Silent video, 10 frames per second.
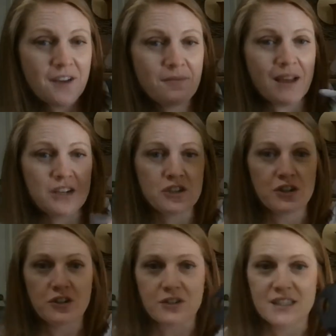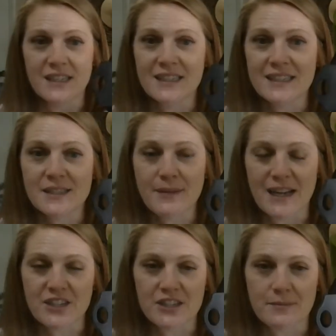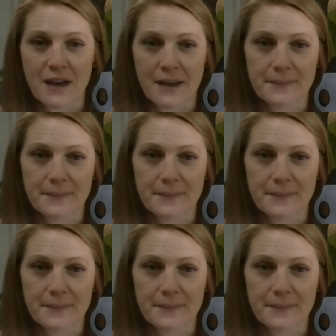Make sure your sentence matches mine.